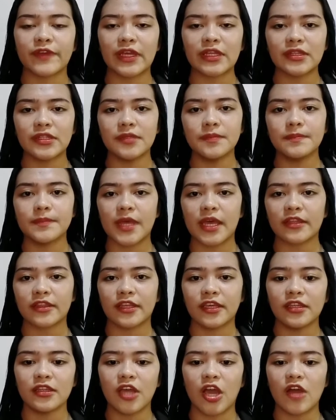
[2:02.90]
effective
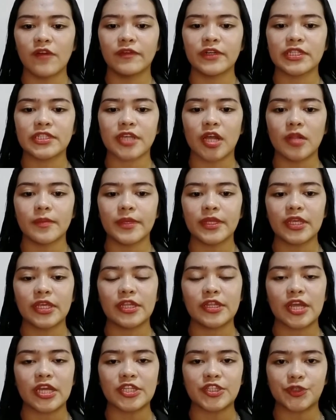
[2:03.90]
method of resolving
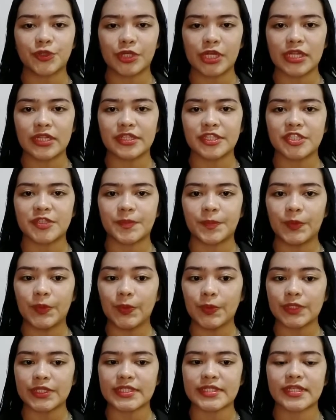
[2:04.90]
industrial
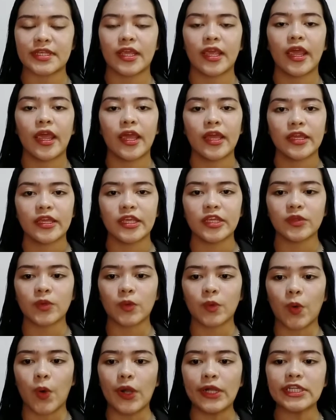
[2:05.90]
disputes. It
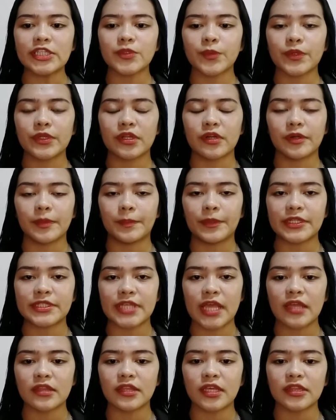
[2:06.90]
occurs when the
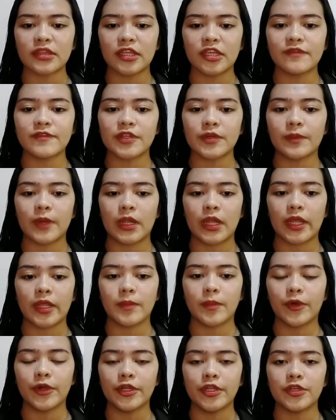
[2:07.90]
representatives of a
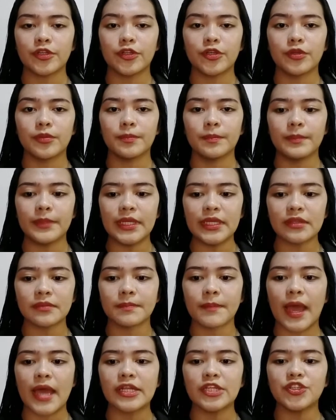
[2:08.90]
labor union
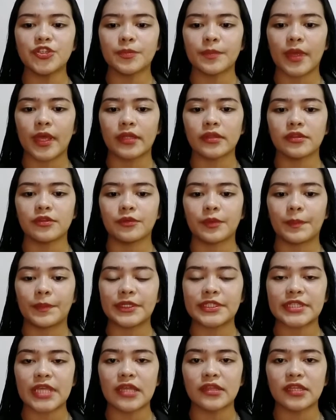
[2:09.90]
meet management
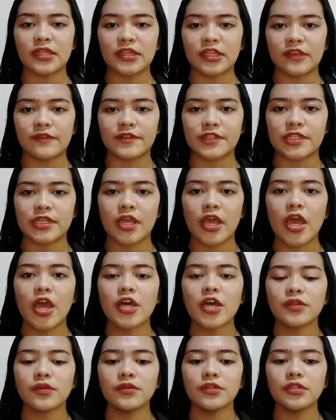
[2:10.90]
representatives
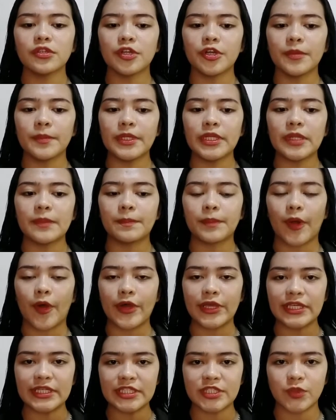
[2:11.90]
to determine
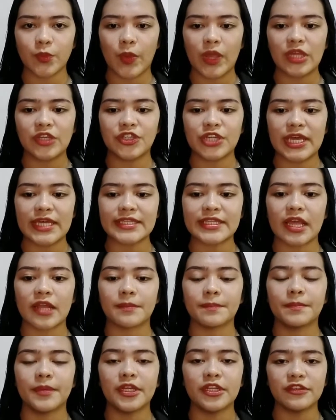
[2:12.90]
employees' wages
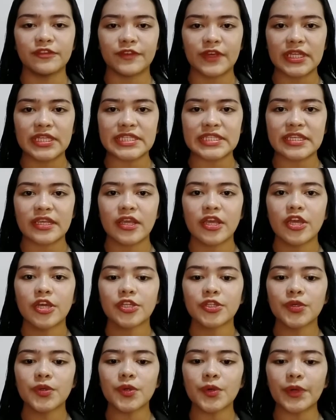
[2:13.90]
and benefits,
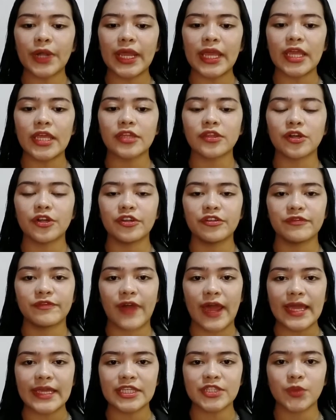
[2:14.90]
to create or
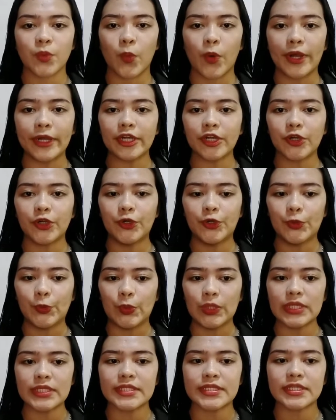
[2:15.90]
revise work
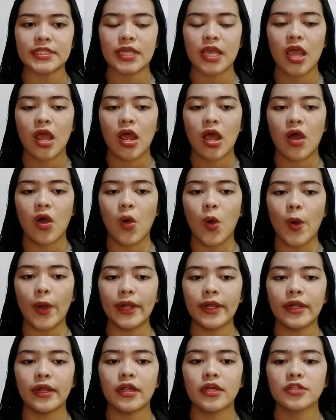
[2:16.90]
rules,
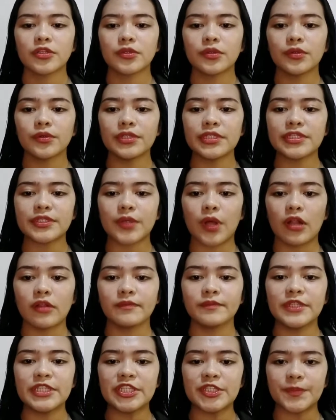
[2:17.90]
or to
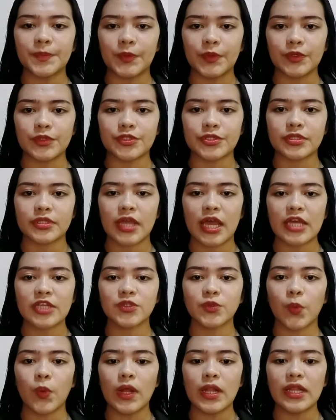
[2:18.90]
resolve disputes
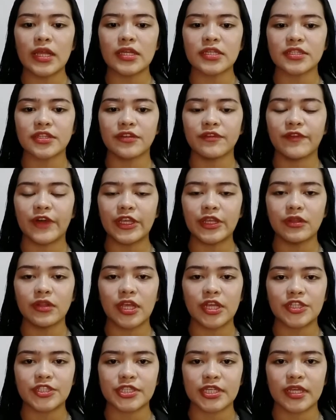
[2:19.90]
as well as the
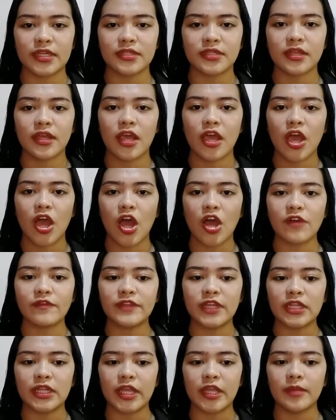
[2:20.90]
violation
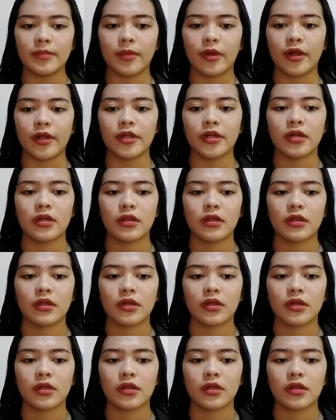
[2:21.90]
of the labor